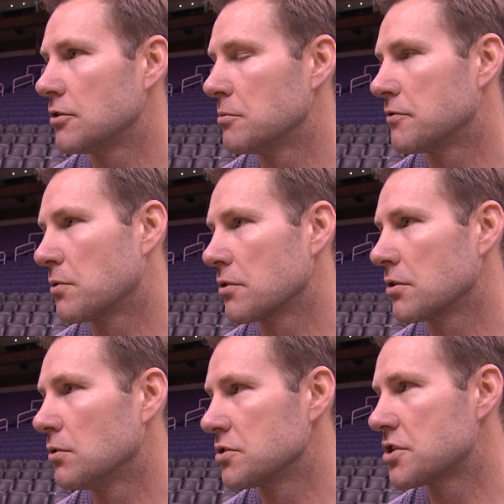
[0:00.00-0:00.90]
Before
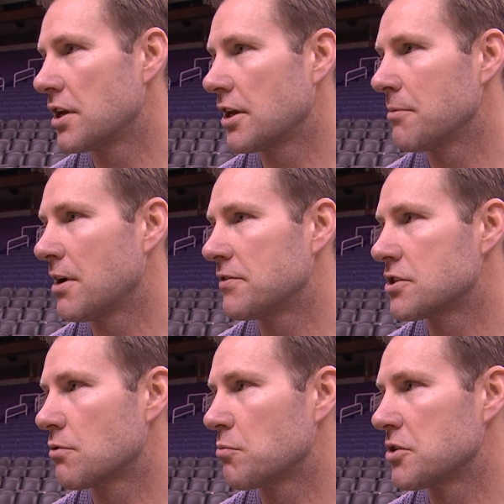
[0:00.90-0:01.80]
the Golden State game,
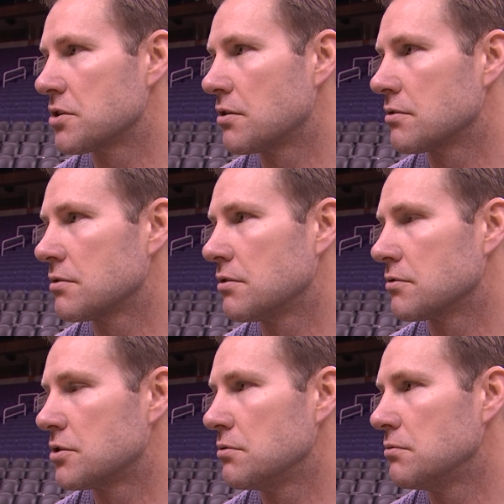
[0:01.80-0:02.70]
obviously we're missing our
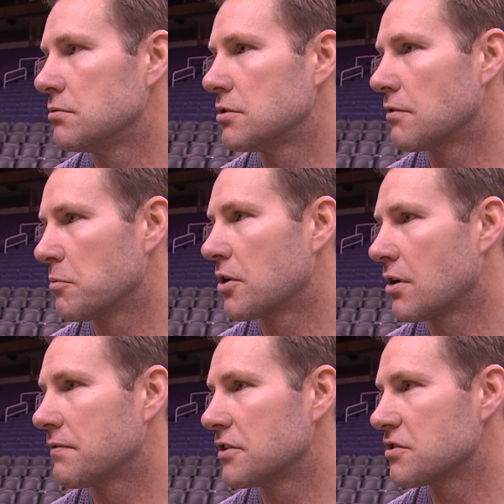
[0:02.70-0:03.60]
two our
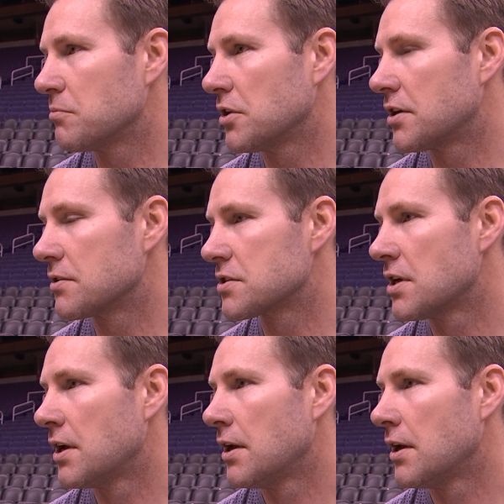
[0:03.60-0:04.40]
better offensive players.